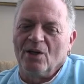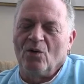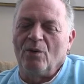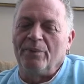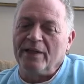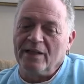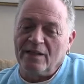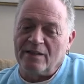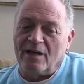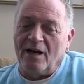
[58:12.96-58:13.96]
Well, being
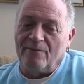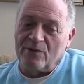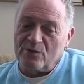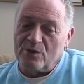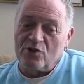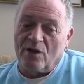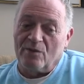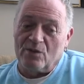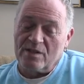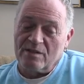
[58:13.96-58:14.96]
at the conference with
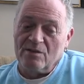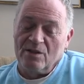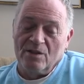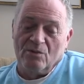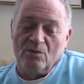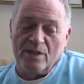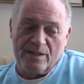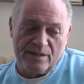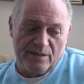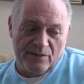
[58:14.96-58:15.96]
Sean was
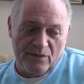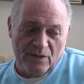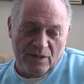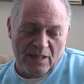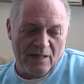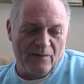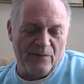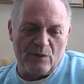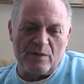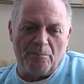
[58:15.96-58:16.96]
was I don't know
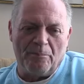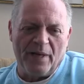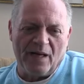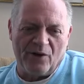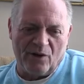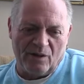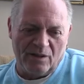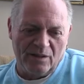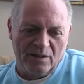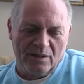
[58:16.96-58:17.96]
if it was better.
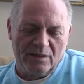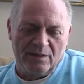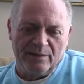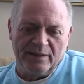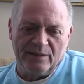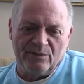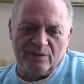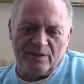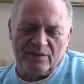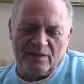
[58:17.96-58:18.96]
It
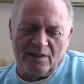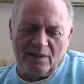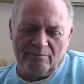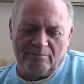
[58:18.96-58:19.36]
was, um,